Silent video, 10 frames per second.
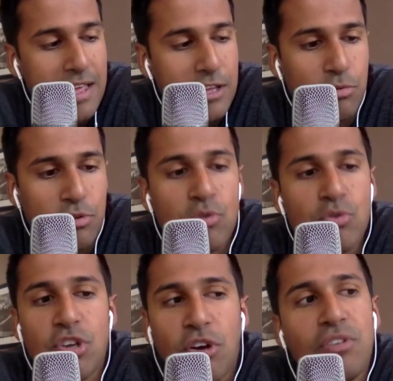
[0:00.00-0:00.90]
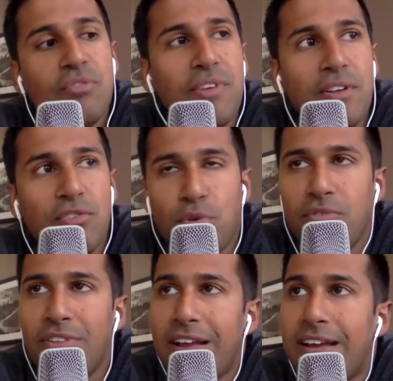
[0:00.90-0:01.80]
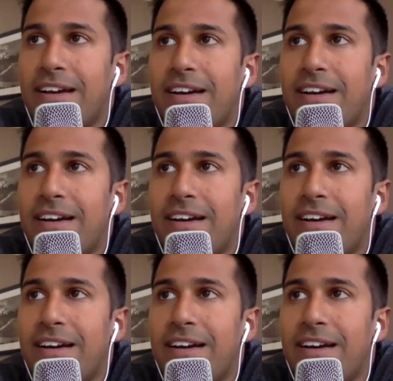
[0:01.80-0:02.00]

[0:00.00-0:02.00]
you start to feel sort of like